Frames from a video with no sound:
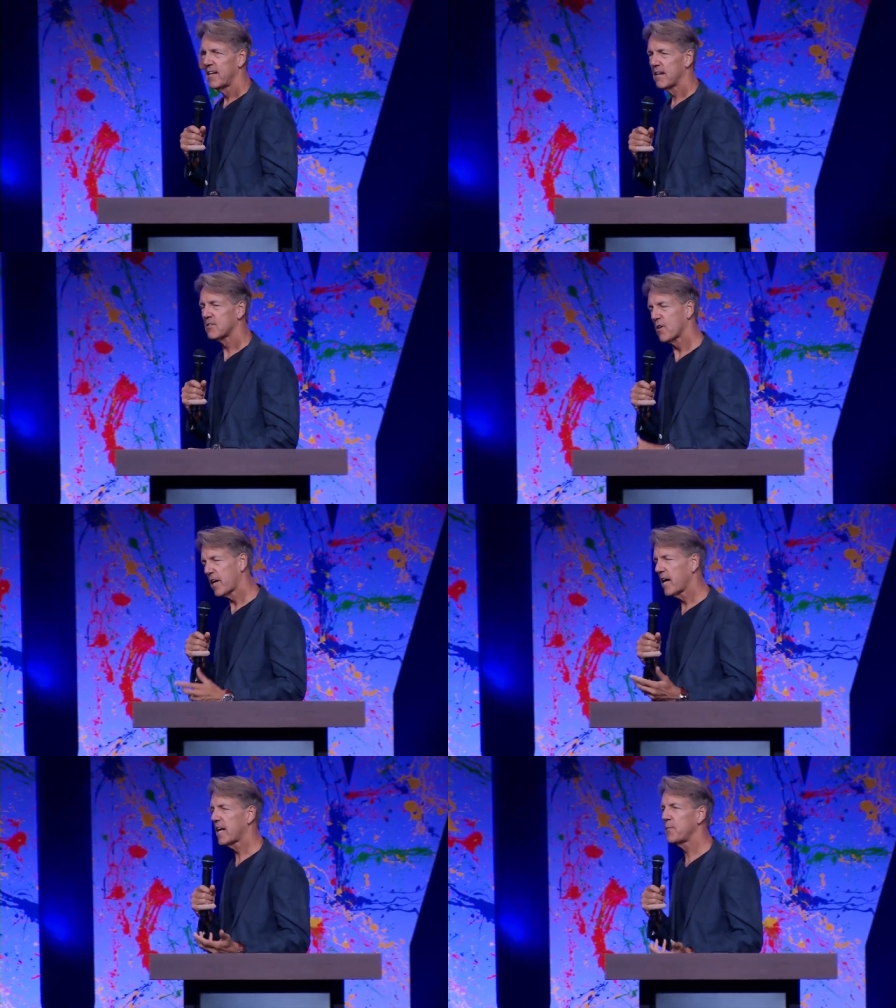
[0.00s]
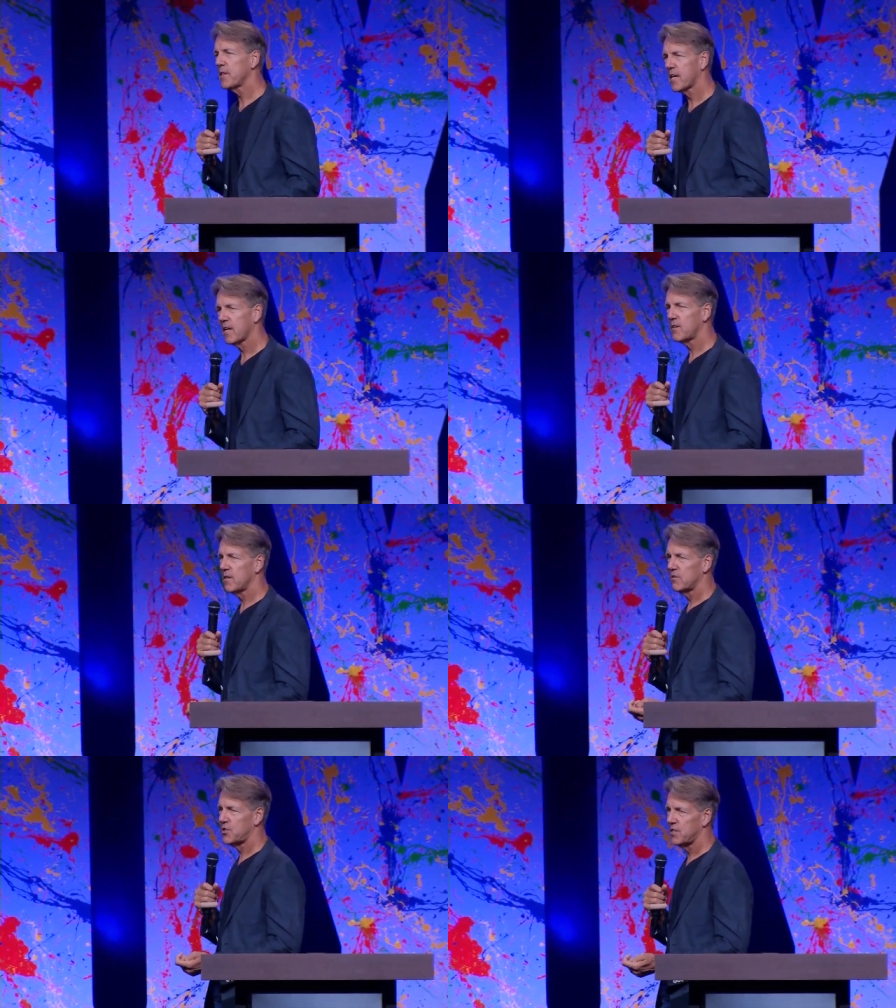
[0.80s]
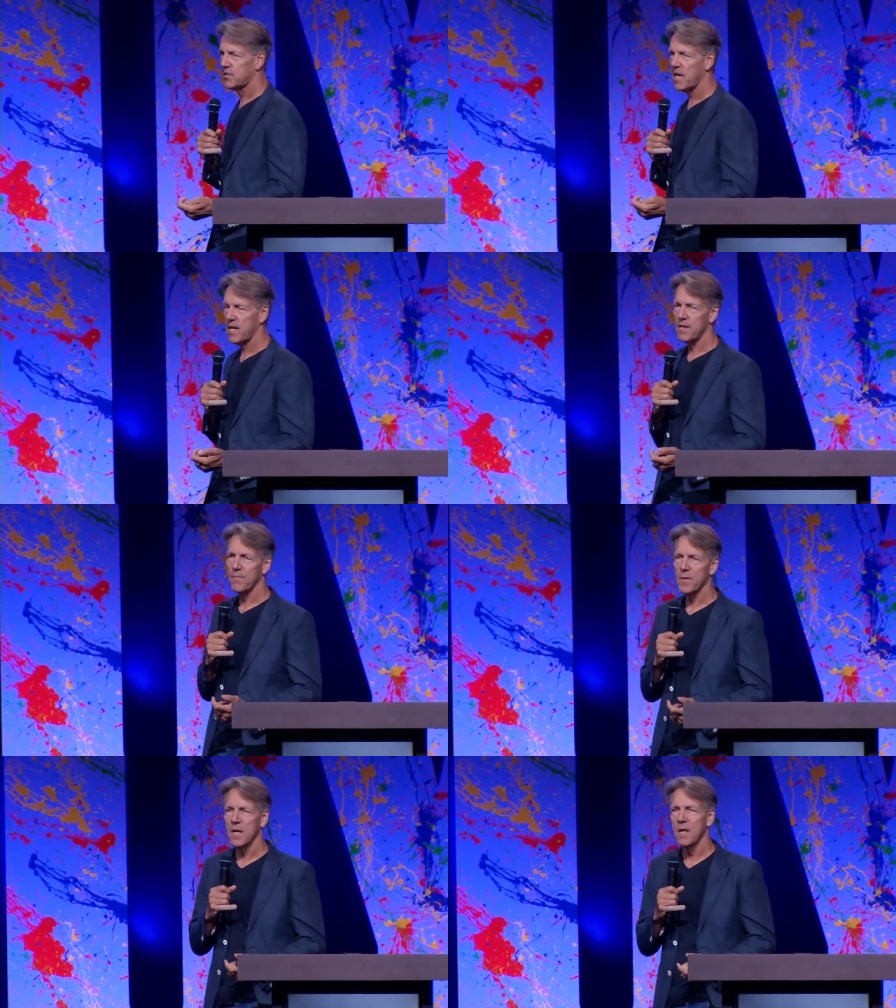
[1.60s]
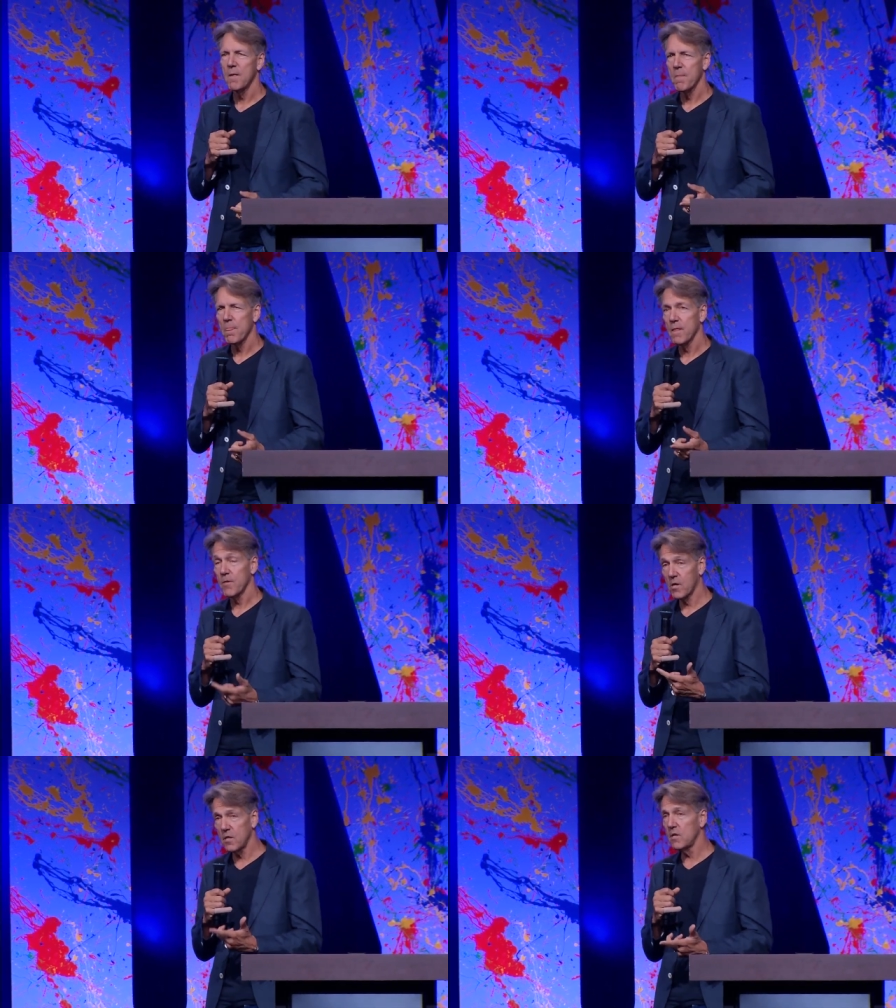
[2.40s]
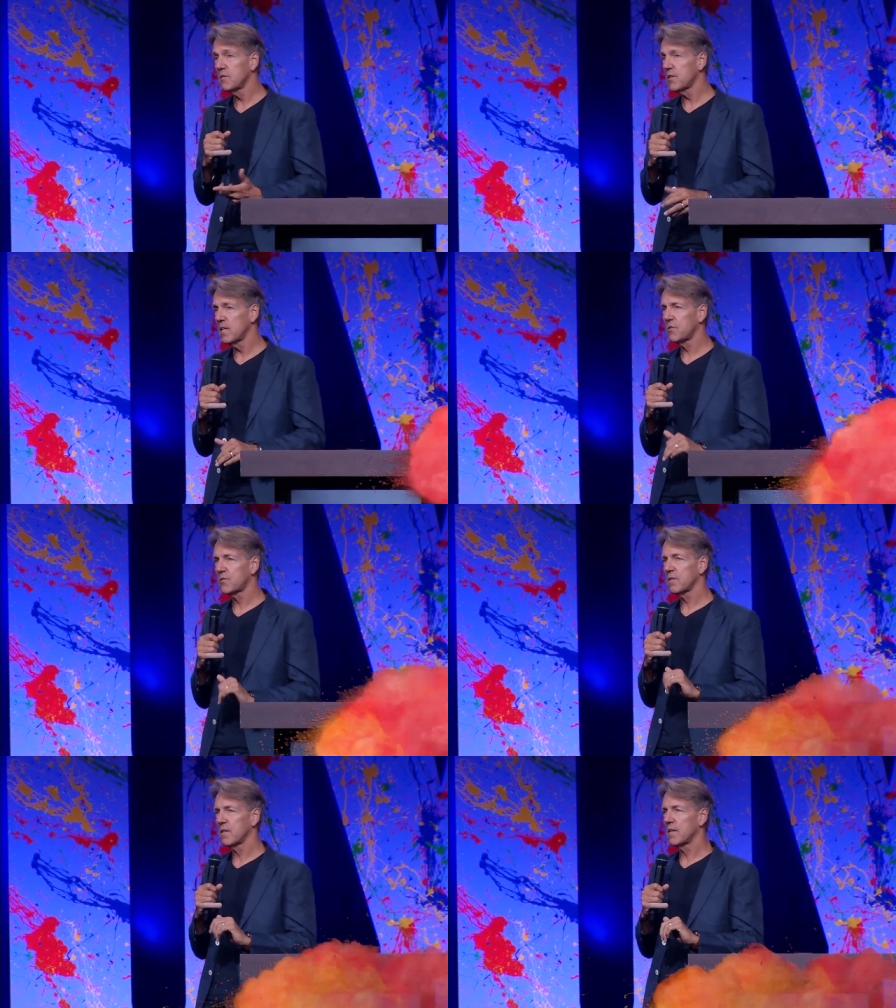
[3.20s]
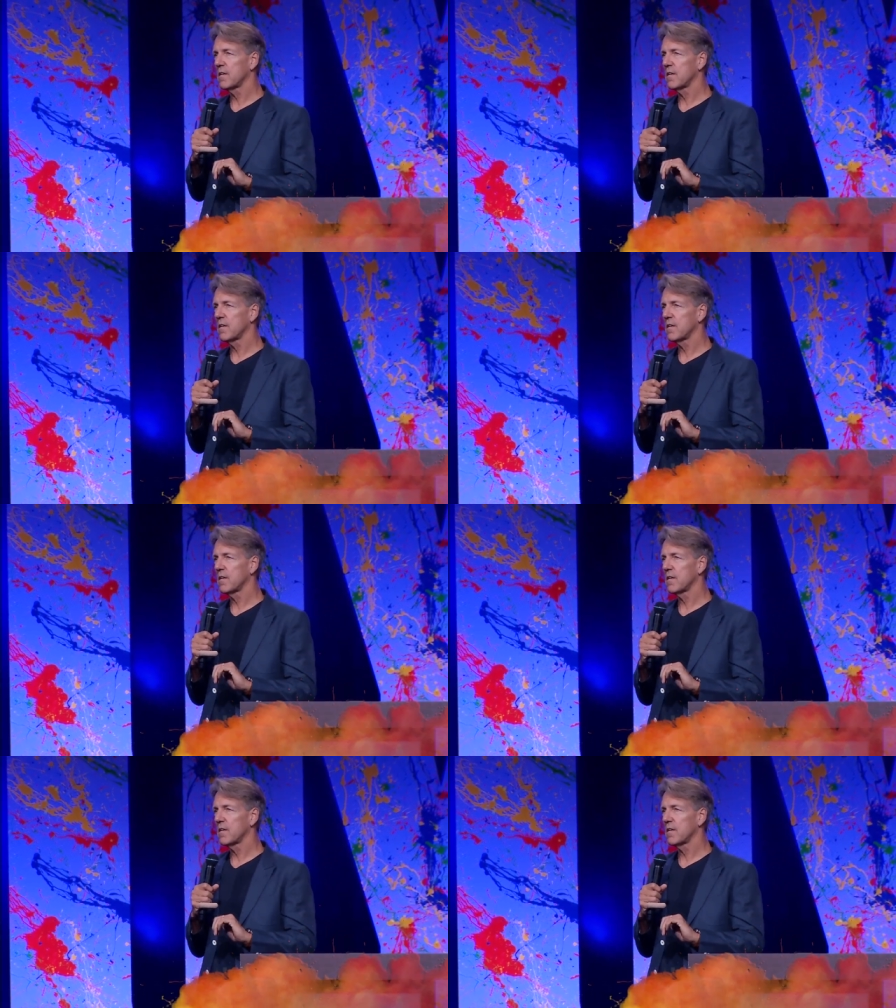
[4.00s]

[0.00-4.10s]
He goes, Okay, give me the good news. She said, The good news is